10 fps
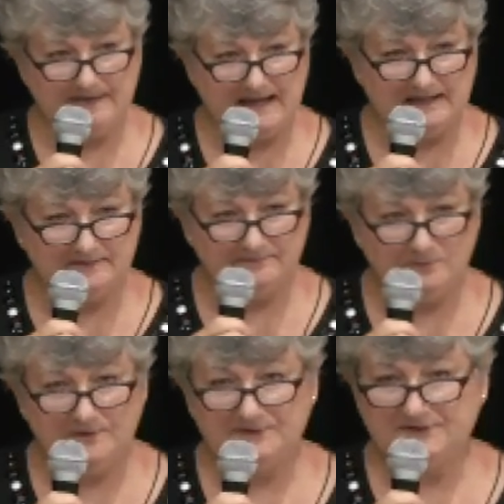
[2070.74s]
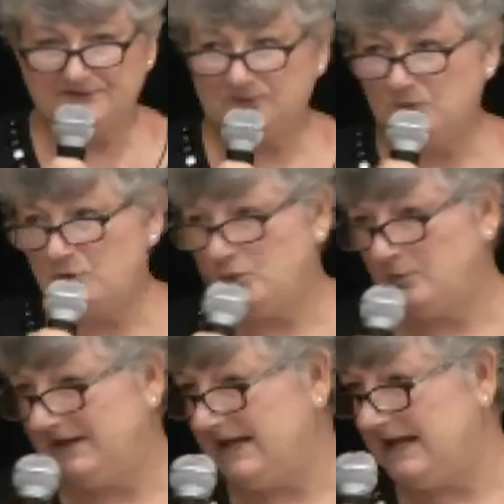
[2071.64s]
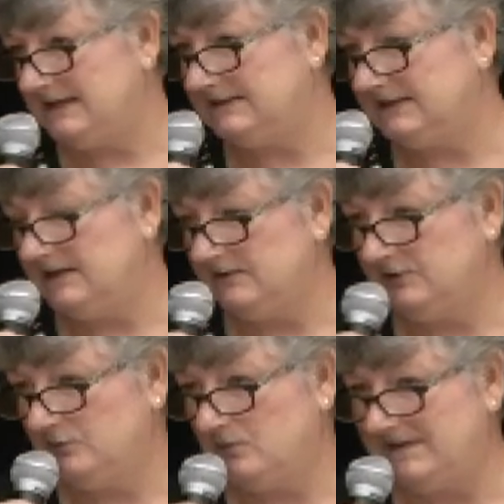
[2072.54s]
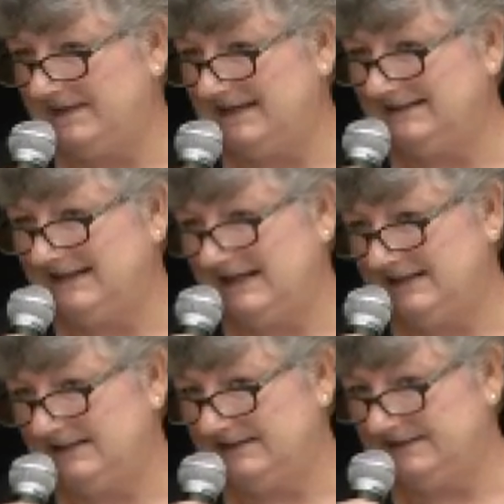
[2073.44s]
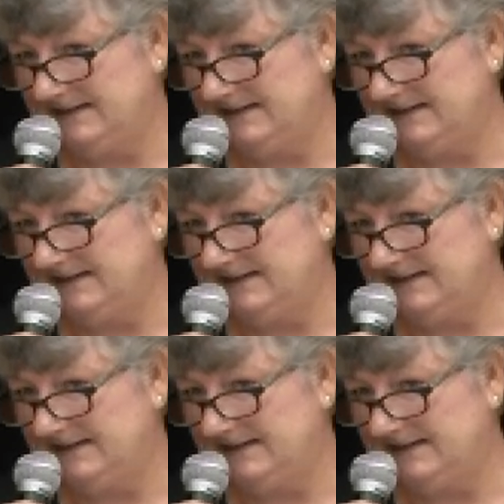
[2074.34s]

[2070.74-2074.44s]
back and forth to school, we can't tell you what that date is.